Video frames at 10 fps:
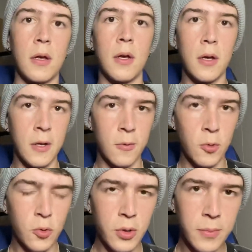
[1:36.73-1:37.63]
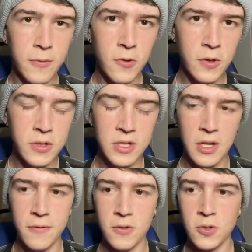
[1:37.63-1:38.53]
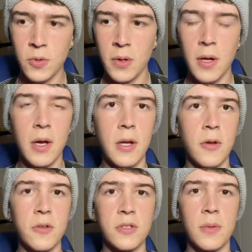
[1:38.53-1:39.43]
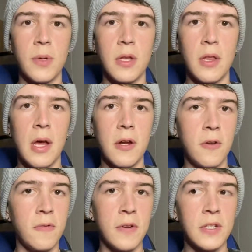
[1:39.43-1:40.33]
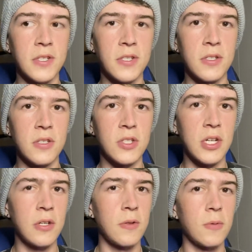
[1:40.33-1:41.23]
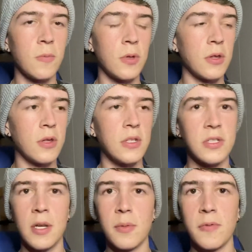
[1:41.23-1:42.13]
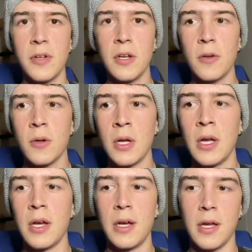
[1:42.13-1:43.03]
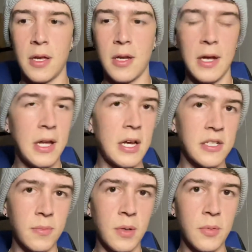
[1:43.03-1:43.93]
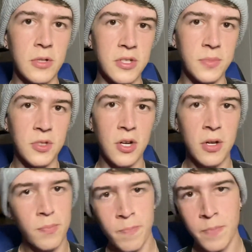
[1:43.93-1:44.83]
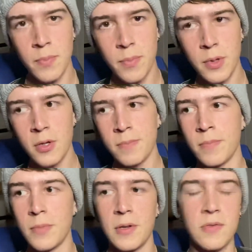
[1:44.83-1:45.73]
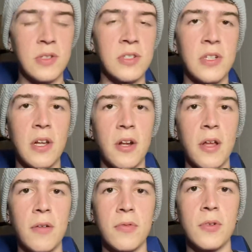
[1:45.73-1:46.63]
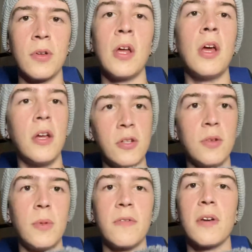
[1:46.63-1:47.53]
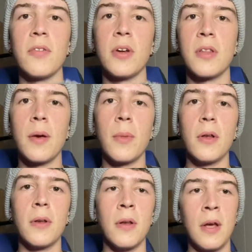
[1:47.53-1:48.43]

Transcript: Real quick before I say the first one, I know there's gonna be a lot of new faces to the channel with this type of video, and I hate asking people to subscribe, but if this is at all helpful, do me a favor, hit that button.